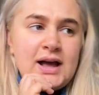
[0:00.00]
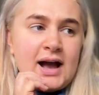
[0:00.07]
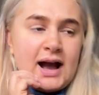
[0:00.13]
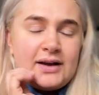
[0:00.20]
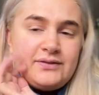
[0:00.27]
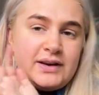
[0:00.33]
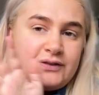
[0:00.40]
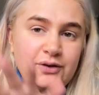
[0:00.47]

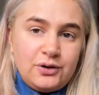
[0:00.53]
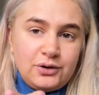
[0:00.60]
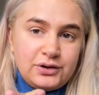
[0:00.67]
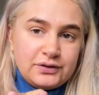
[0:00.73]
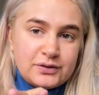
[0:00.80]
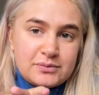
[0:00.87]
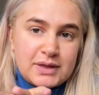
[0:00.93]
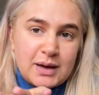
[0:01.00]
I've never ordered
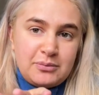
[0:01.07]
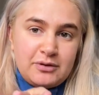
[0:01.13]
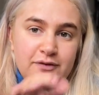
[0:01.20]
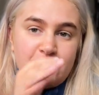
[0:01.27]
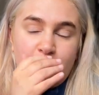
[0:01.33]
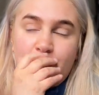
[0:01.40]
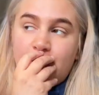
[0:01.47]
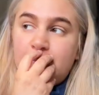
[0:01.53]
from there
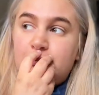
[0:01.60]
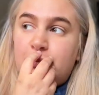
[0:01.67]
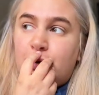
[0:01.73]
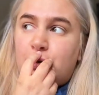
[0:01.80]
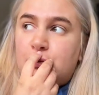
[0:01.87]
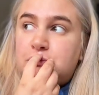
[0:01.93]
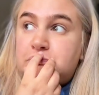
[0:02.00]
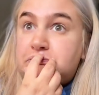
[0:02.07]
before,
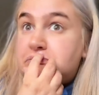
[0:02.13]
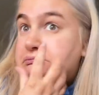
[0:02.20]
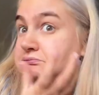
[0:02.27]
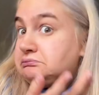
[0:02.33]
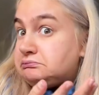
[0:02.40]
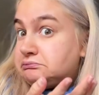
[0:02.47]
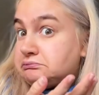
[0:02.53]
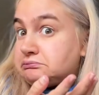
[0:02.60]
but
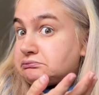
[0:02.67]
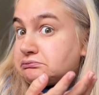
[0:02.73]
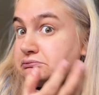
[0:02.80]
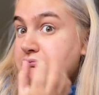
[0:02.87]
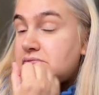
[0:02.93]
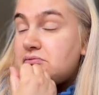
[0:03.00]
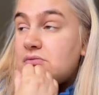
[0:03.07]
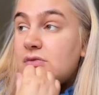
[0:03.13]

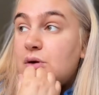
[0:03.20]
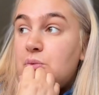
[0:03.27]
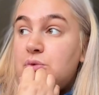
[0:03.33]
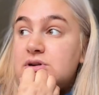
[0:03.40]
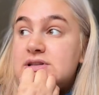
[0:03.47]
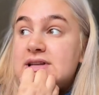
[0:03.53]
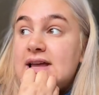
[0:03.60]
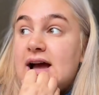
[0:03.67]
we'll
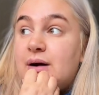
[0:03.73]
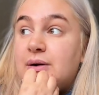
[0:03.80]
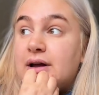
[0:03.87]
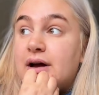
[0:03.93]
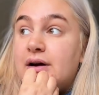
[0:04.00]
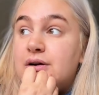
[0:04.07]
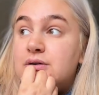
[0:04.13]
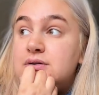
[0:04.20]
see how it
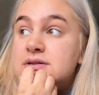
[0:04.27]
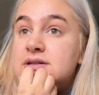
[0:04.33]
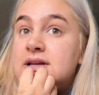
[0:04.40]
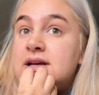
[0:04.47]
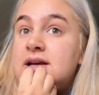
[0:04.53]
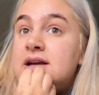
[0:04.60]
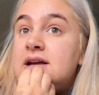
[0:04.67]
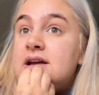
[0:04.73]
goes.
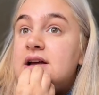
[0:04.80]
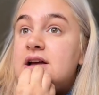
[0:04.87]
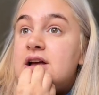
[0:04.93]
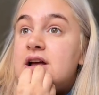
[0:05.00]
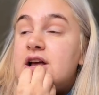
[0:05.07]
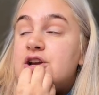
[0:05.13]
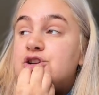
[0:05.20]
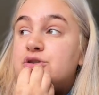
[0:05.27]

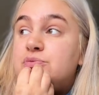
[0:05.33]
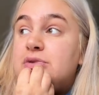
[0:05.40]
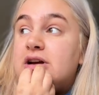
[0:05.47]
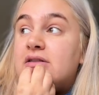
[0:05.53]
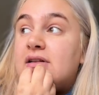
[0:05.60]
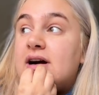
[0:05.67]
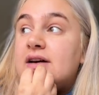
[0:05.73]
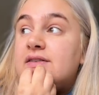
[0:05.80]
It should be
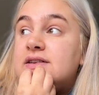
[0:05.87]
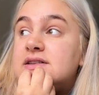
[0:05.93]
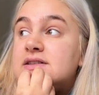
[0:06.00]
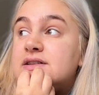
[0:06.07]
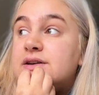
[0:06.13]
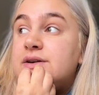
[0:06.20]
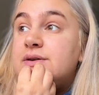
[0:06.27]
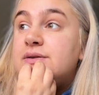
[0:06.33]
arriving
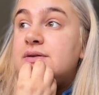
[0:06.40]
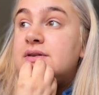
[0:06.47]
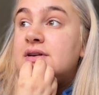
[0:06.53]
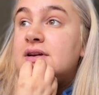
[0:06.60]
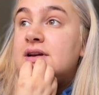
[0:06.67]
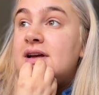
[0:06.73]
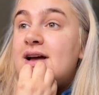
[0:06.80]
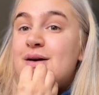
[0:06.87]
soon.
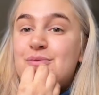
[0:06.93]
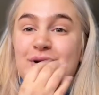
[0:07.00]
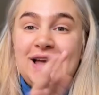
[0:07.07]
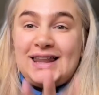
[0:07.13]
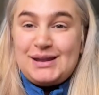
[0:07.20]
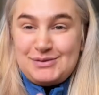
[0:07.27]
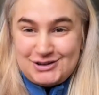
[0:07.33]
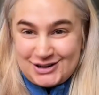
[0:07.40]
But yeah,
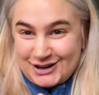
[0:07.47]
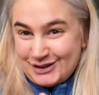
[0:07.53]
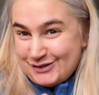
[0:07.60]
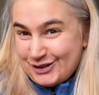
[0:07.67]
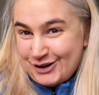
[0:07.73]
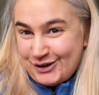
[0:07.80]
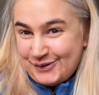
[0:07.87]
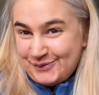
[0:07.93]
let me show you the floor.